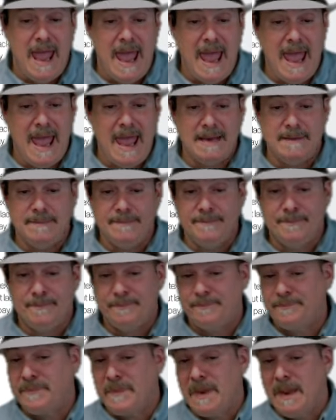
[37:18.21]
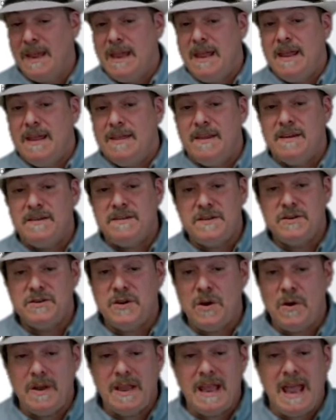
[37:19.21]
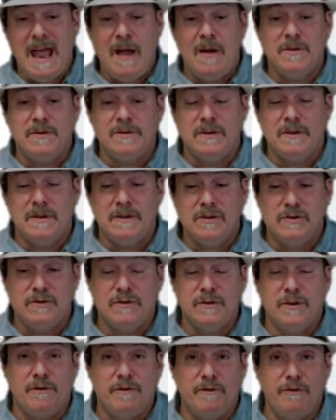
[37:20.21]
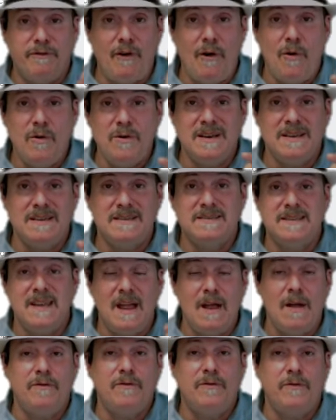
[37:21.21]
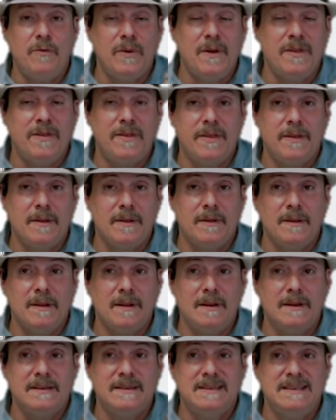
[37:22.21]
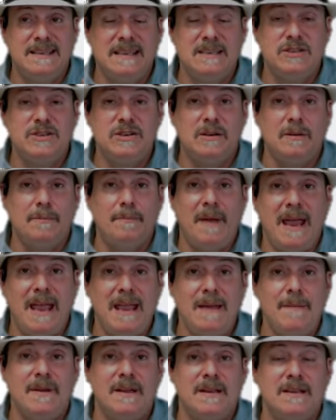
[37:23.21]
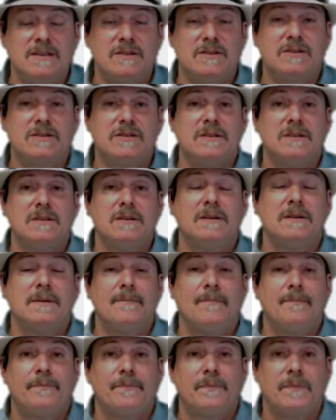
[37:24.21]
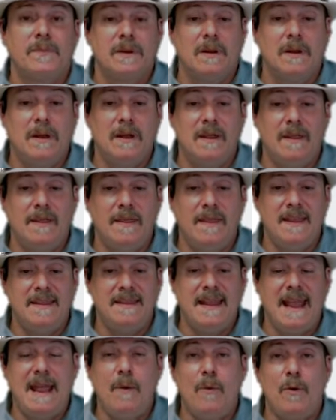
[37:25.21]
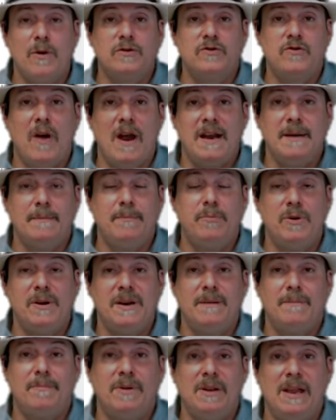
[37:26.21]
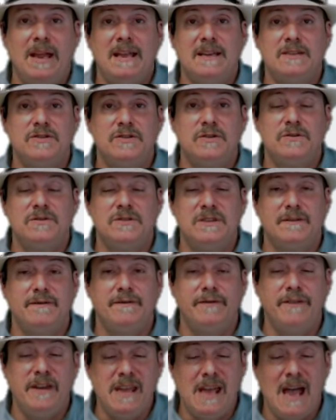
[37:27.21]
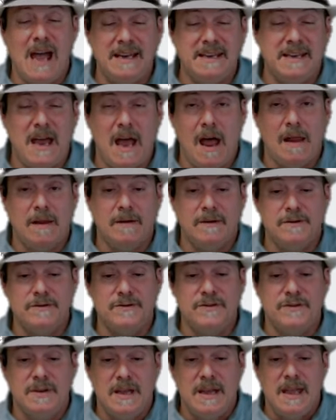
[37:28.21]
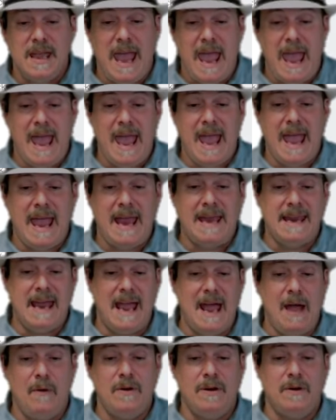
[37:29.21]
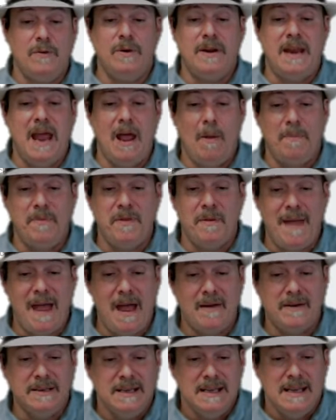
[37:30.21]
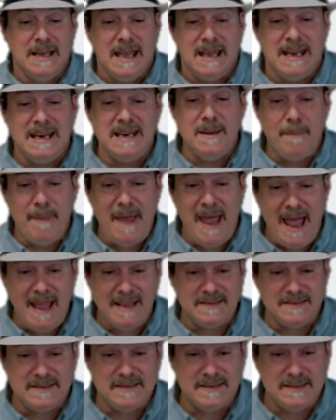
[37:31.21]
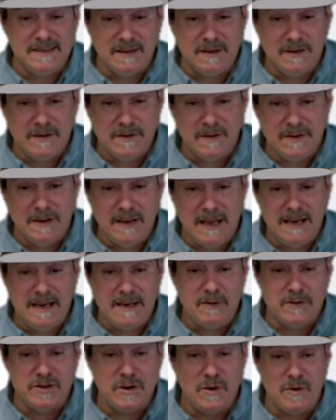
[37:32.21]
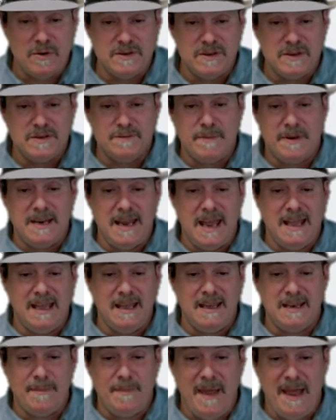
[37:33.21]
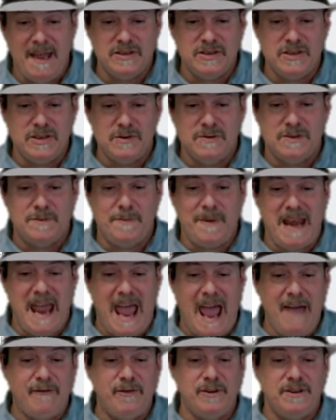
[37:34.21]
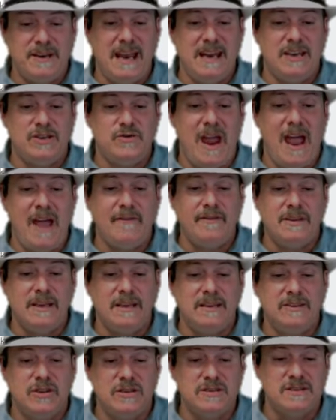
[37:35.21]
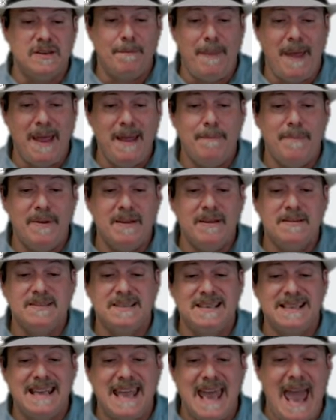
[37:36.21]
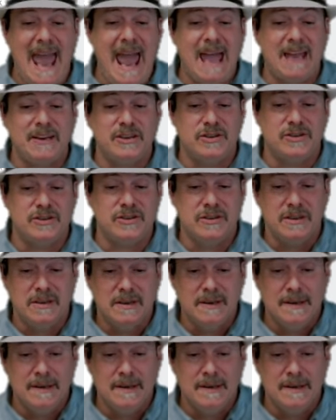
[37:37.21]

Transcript: And this is showing how the phone itself, with digital payments uh, that they were trying to put in place using fiat dollars, and how it would help them out. And in the past, you know, the lady who owns this bodega, in the past she would spend half her day traveling just to pay bills in cash.